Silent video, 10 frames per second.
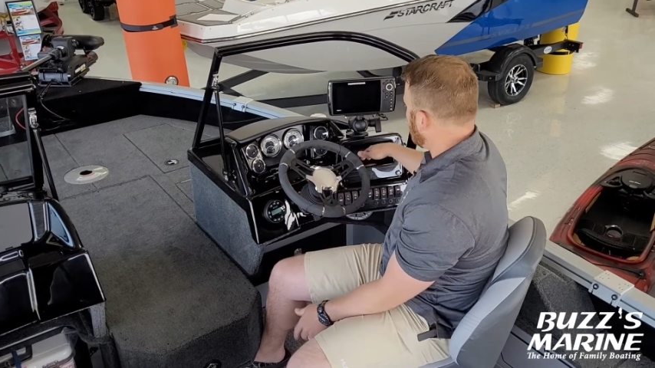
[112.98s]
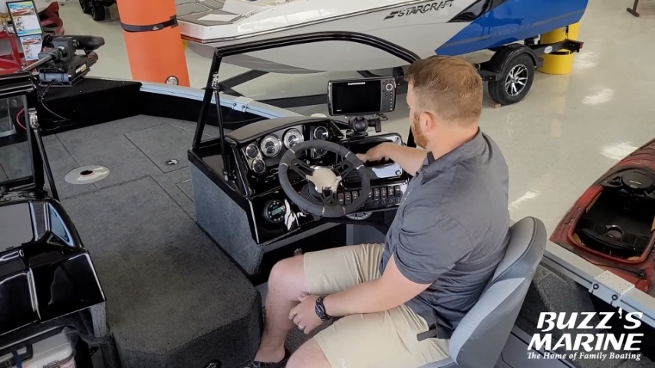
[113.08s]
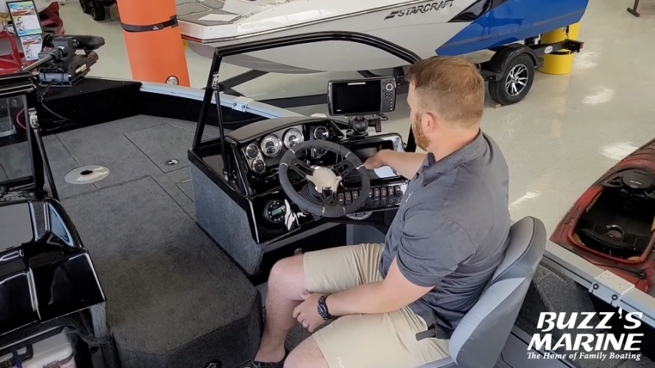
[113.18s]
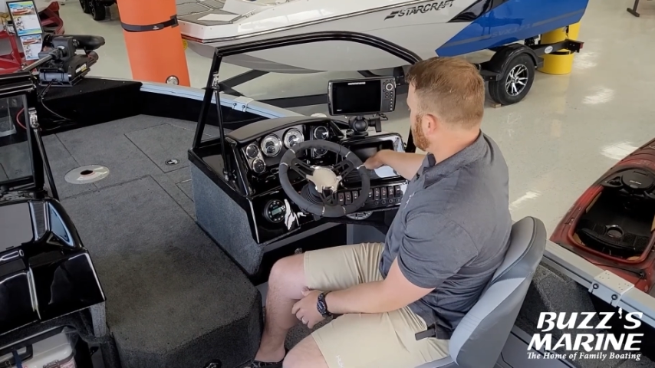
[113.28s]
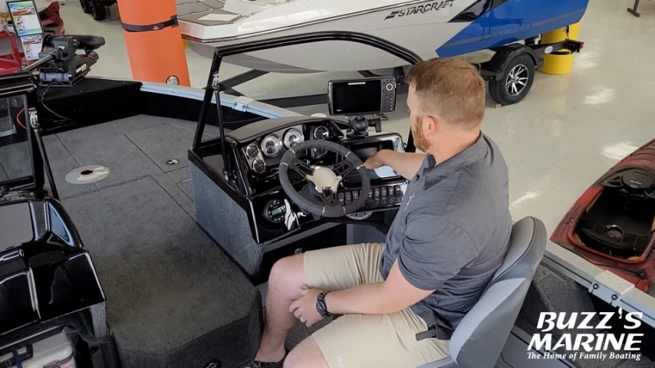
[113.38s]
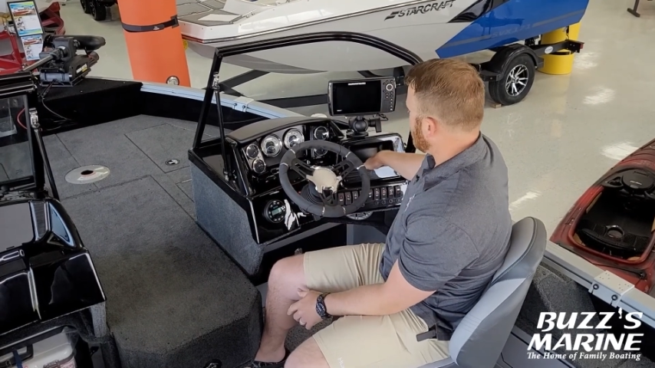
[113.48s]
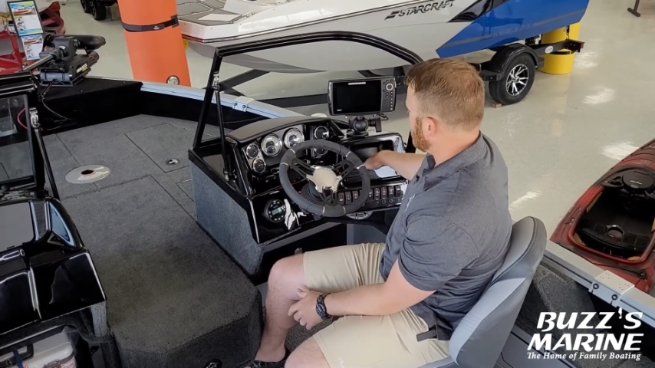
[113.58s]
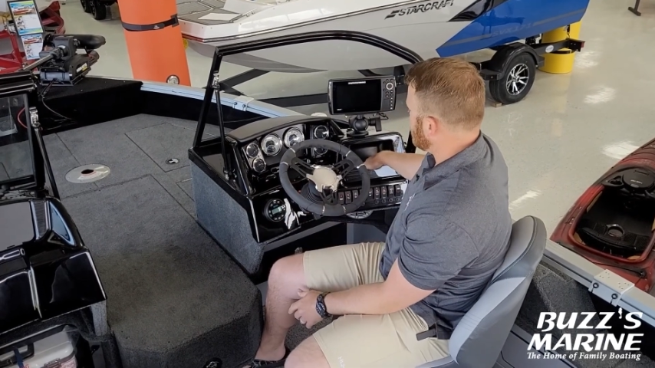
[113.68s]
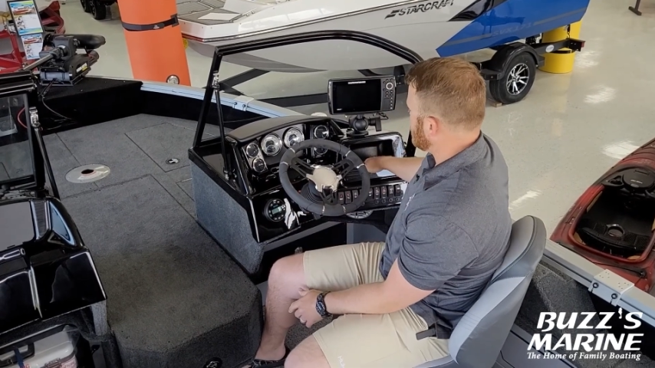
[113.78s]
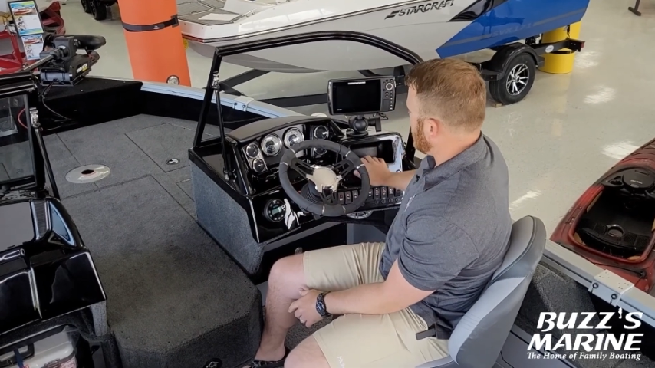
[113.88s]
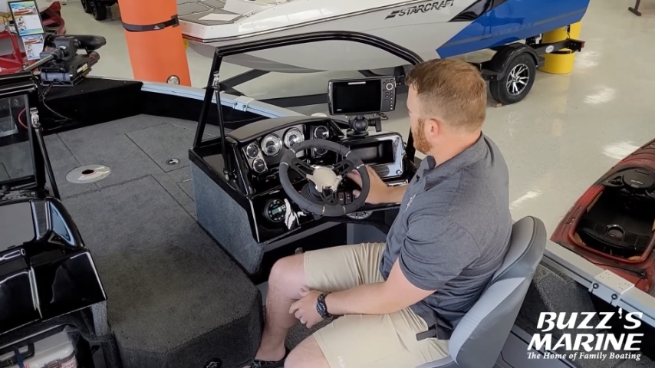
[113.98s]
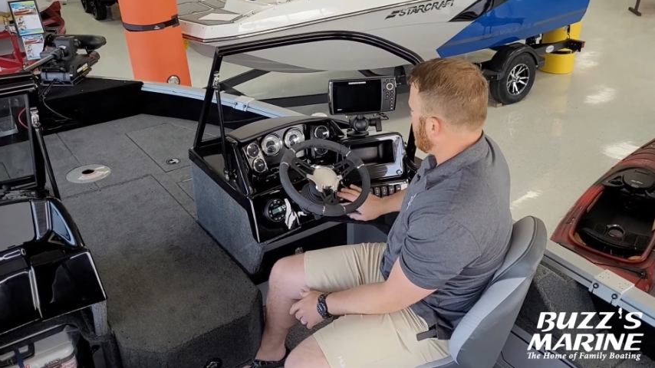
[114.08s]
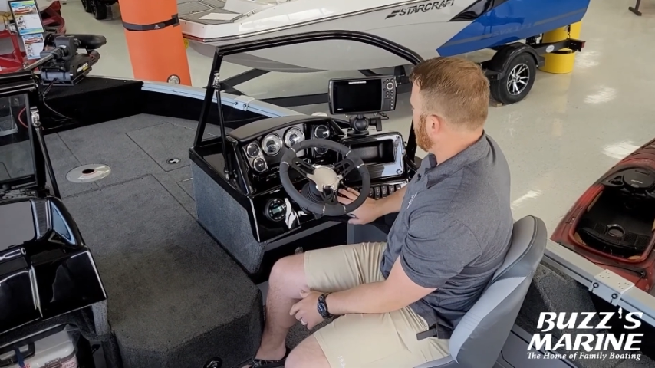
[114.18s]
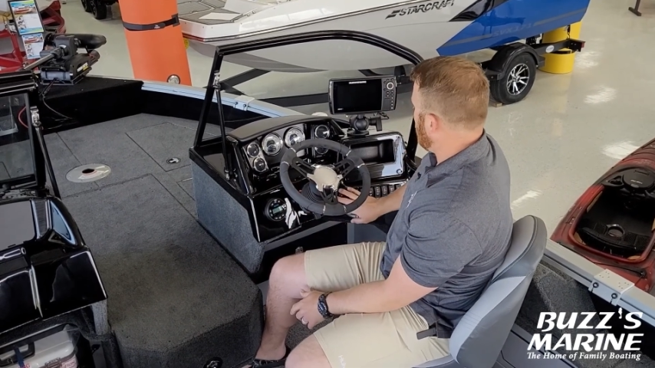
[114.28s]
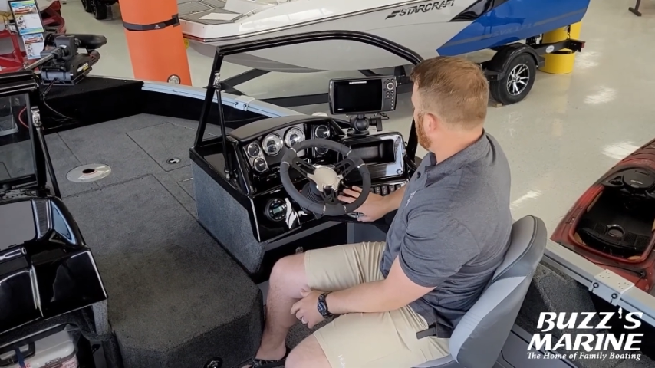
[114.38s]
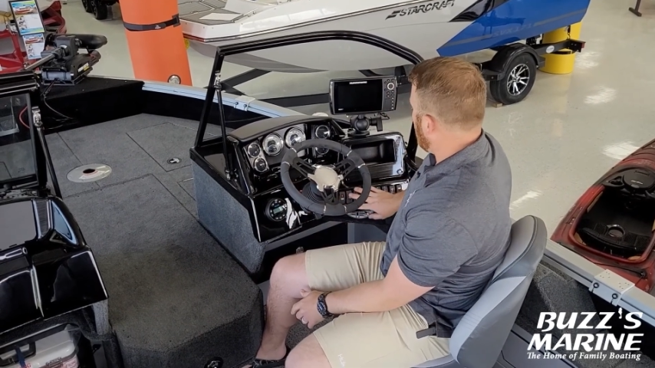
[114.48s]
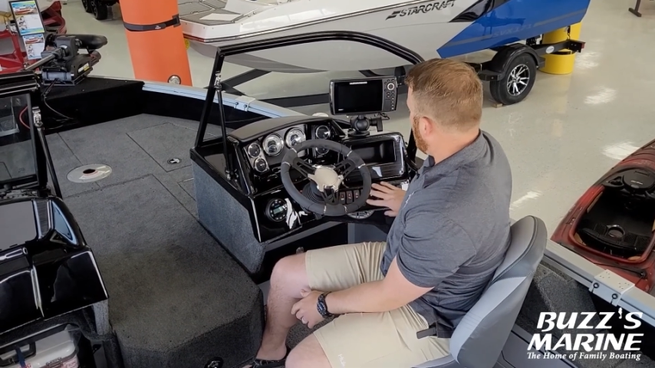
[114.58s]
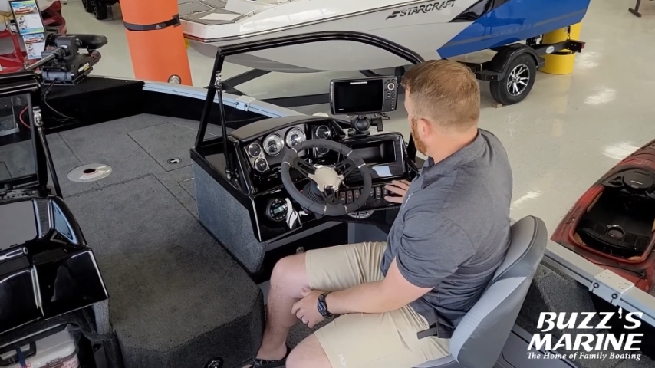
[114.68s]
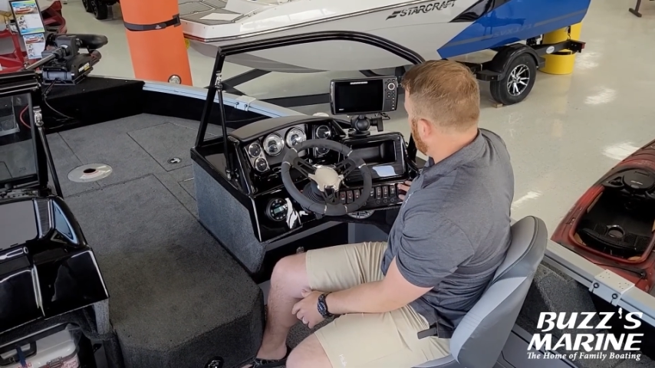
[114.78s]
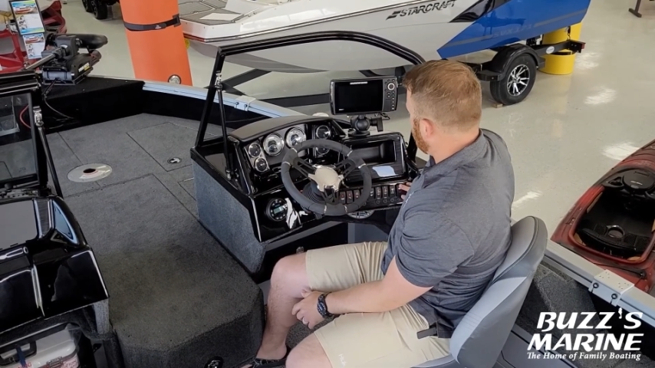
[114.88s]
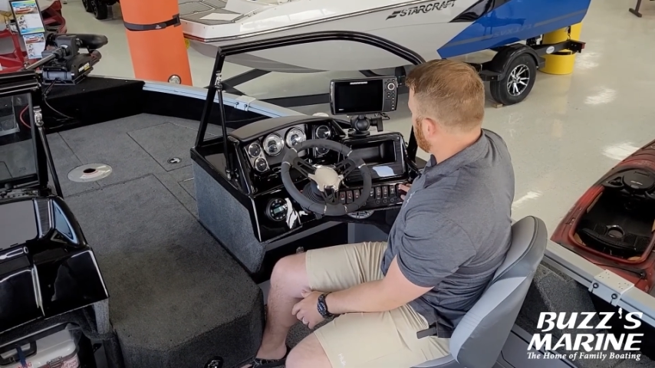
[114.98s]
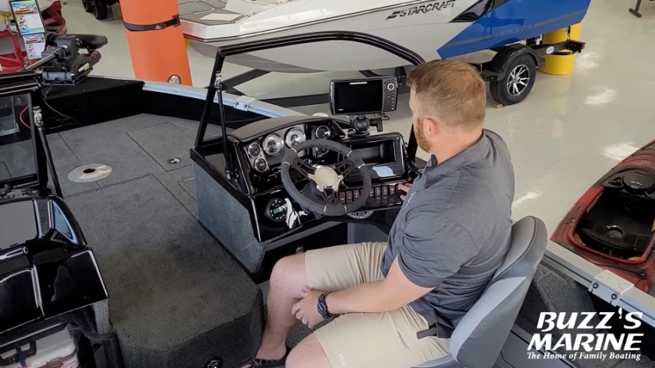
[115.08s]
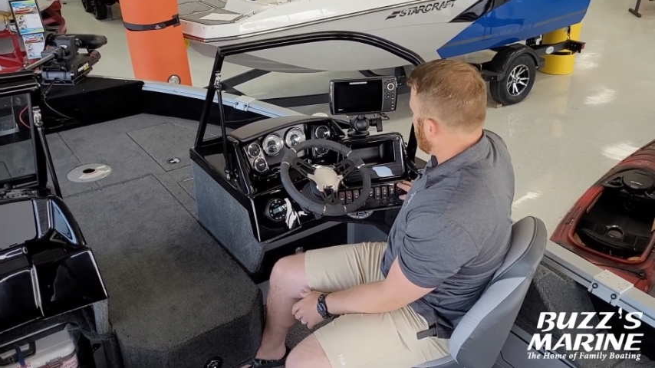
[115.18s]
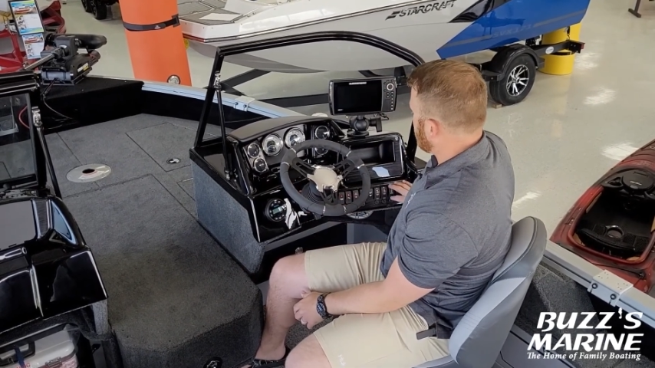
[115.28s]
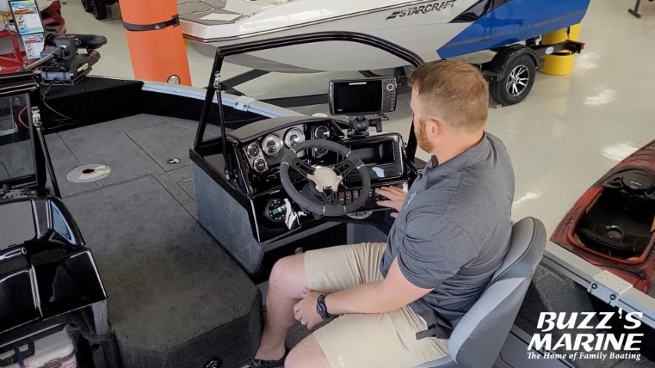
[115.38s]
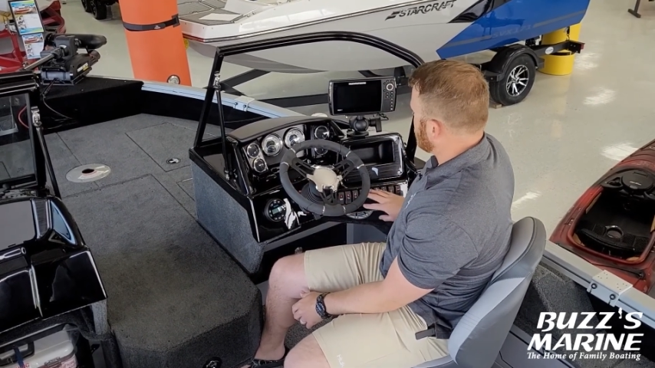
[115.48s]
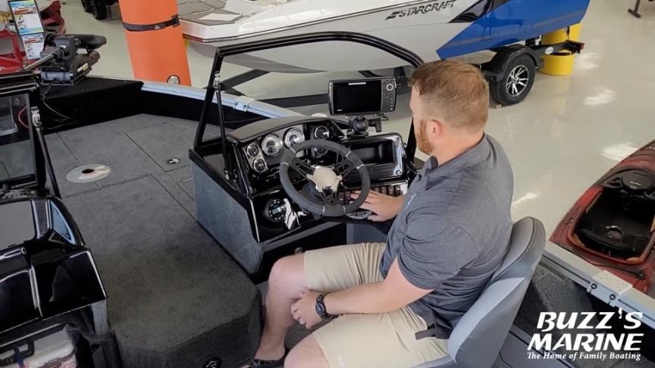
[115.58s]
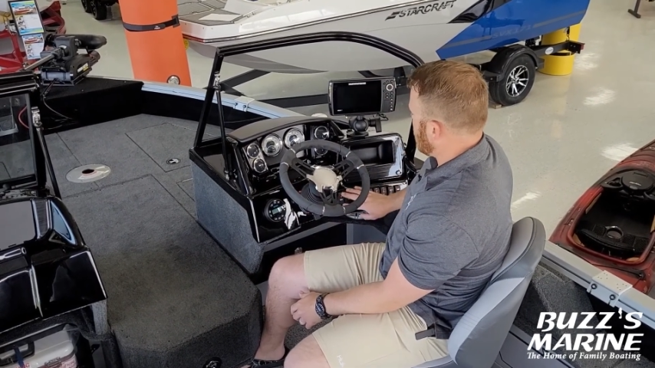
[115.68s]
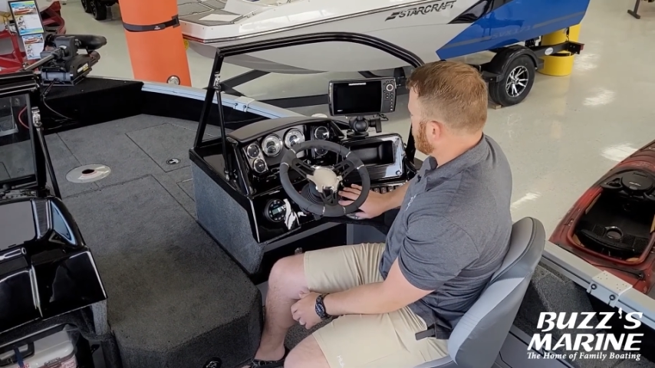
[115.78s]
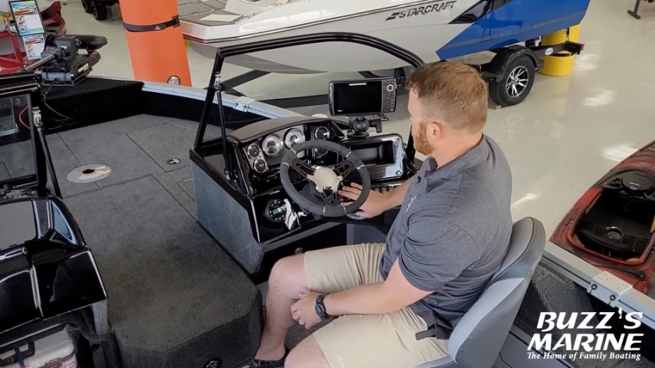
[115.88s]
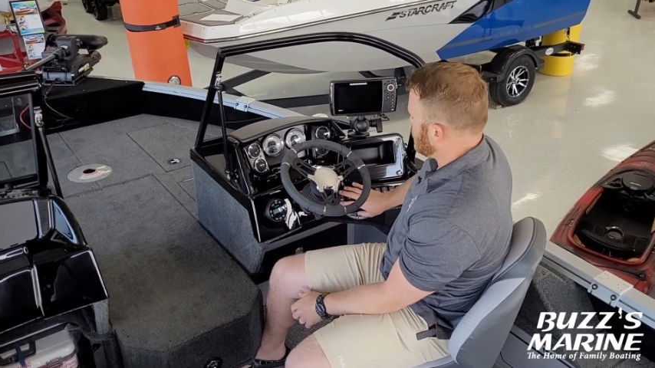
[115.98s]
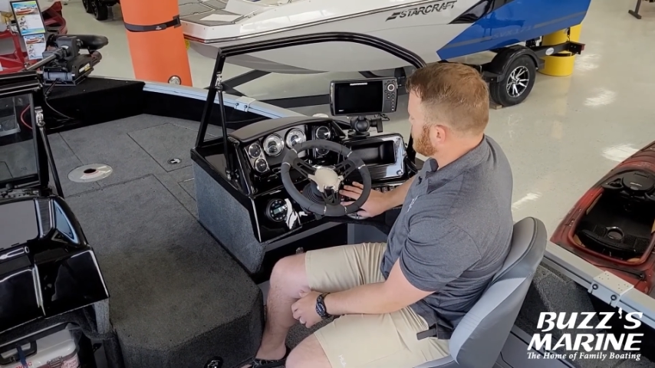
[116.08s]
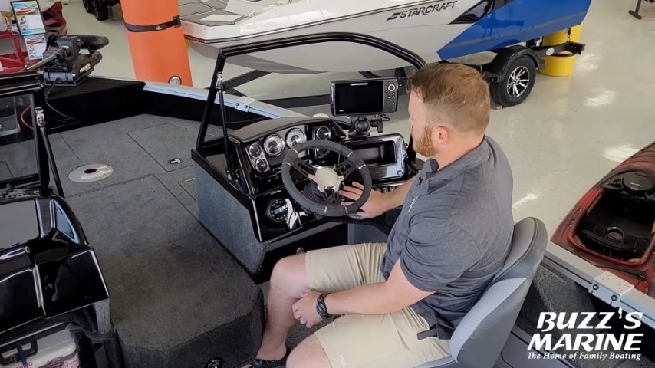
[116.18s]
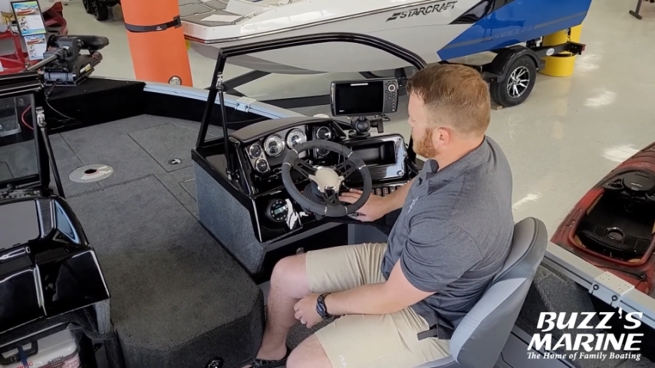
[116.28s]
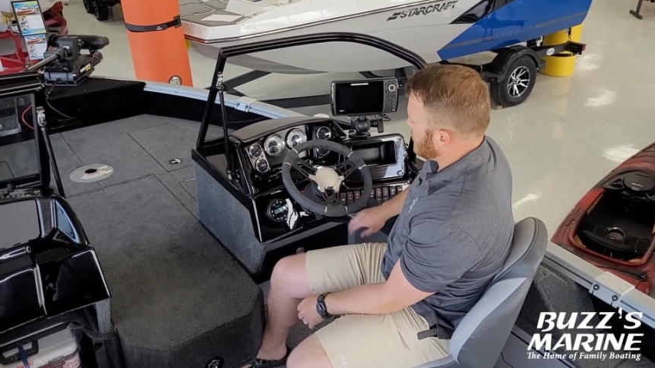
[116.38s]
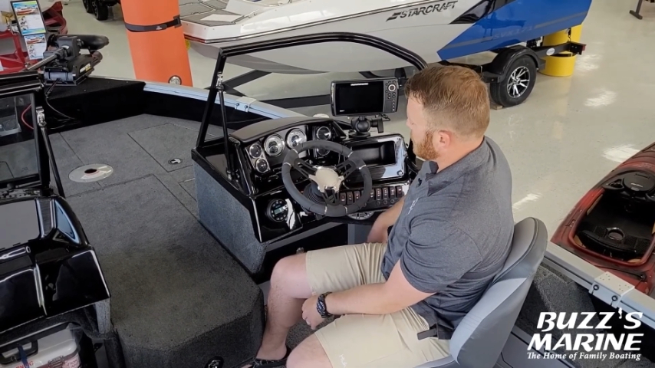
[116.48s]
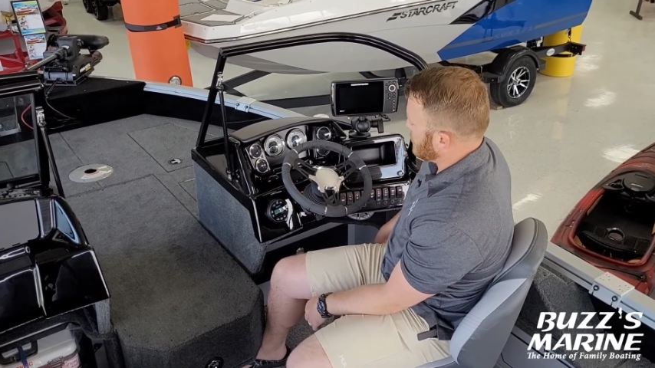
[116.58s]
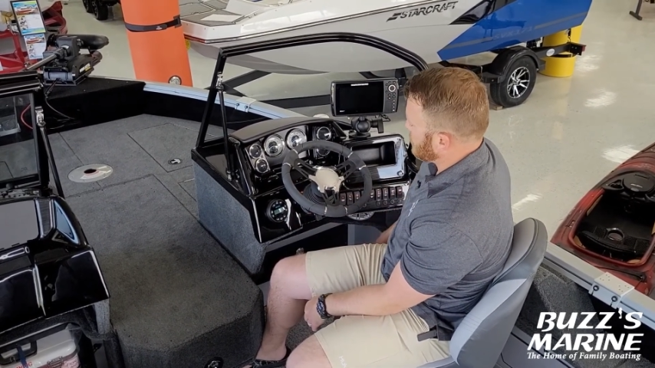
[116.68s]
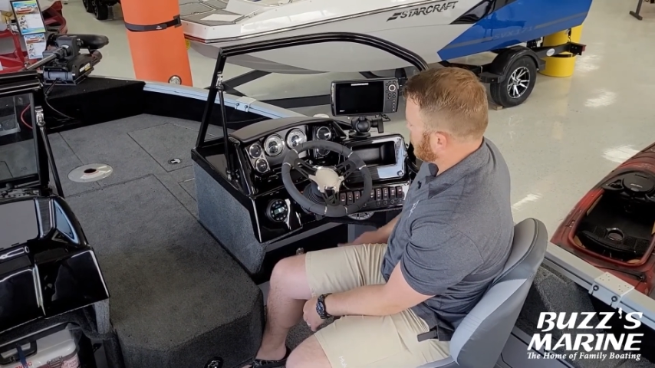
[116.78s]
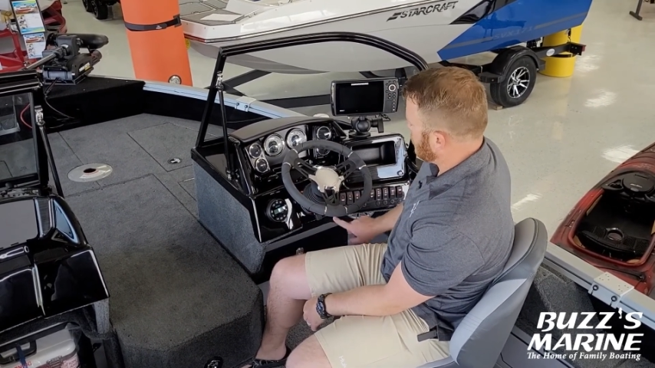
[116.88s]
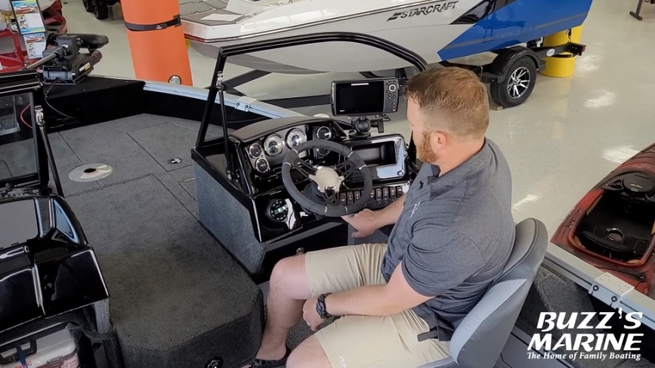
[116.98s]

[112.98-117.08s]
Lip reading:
(no speaker visible)